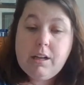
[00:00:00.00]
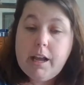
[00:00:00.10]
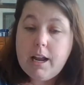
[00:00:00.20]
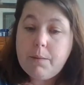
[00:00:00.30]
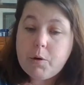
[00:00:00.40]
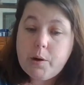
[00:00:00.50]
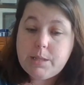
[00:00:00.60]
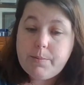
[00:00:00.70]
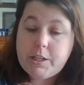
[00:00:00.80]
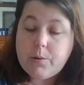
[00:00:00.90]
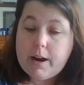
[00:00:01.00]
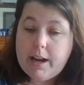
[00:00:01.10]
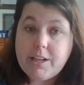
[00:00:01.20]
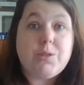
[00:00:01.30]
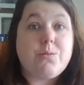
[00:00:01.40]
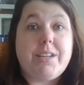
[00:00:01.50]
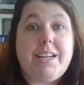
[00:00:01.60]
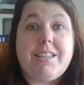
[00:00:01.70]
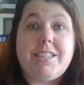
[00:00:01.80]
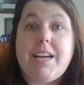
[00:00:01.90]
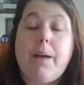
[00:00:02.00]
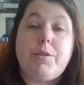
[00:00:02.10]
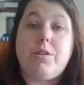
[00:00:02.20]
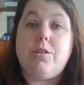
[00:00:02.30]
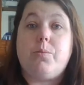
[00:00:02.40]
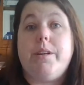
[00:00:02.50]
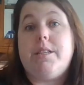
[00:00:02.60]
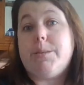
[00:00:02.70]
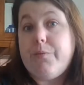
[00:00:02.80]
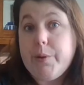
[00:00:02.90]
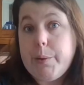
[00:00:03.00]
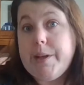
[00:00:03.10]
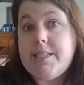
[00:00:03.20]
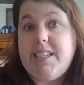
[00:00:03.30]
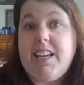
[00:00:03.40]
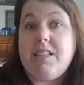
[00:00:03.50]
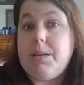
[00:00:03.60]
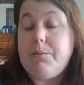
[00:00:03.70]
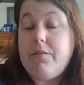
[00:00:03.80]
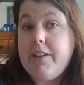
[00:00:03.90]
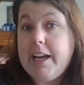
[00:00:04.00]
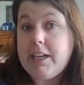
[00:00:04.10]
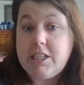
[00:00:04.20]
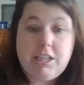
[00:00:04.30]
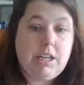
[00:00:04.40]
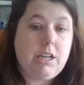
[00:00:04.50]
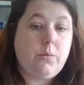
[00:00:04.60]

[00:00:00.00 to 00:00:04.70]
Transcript: I'm going to be trying to read the chapters with some fluency and some inflection,